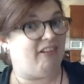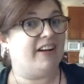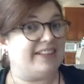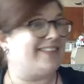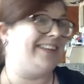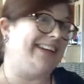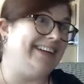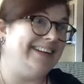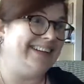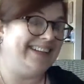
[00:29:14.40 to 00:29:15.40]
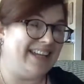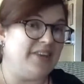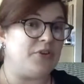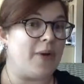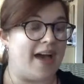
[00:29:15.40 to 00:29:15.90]
Honestly,
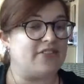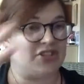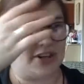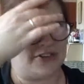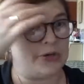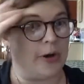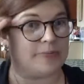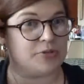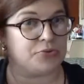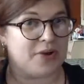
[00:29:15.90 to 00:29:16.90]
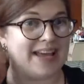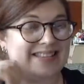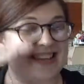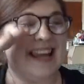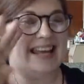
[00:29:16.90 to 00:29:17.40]
if you have a servant who helps you
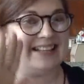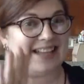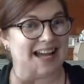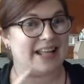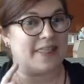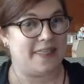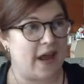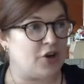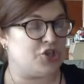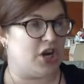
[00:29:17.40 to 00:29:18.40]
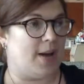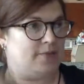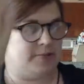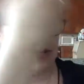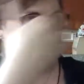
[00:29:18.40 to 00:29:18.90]
dress, it's kind of their job
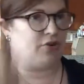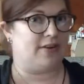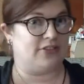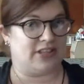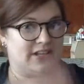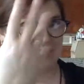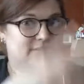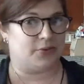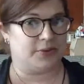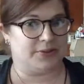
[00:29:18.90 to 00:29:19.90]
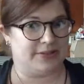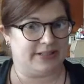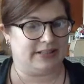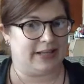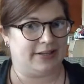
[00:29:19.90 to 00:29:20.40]
to make sure everything is in order
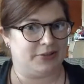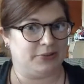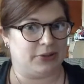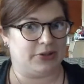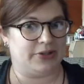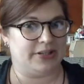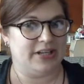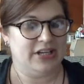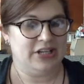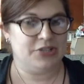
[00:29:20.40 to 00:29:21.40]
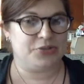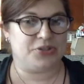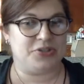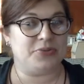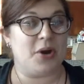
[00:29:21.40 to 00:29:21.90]
and you look good.
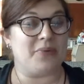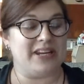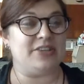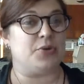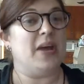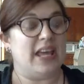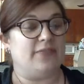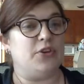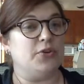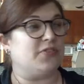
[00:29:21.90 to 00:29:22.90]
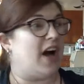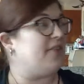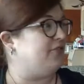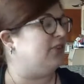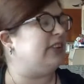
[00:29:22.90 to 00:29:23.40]
You don't need to. If you've
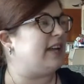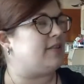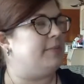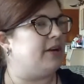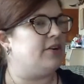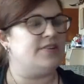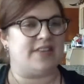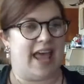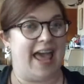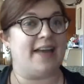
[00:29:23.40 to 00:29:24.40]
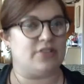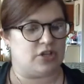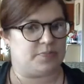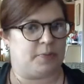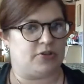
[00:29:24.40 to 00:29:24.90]
got full-length mirrors and
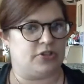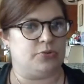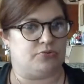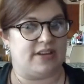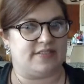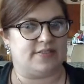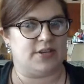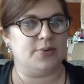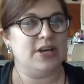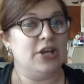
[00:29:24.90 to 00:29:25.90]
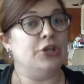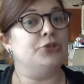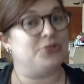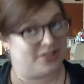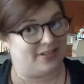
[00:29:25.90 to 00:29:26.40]
a person who dresses you,
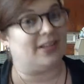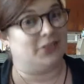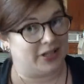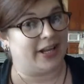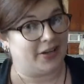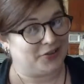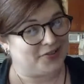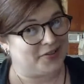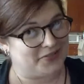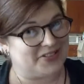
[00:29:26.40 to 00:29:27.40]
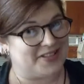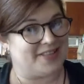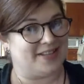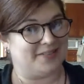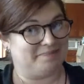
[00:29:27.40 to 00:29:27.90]
you just like looking at yourself is the
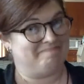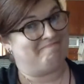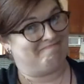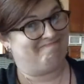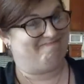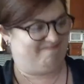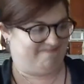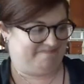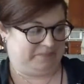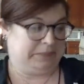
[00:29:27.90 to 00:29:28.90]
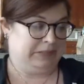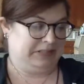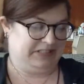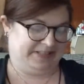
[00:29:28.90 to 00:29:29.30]
thing. Yeah.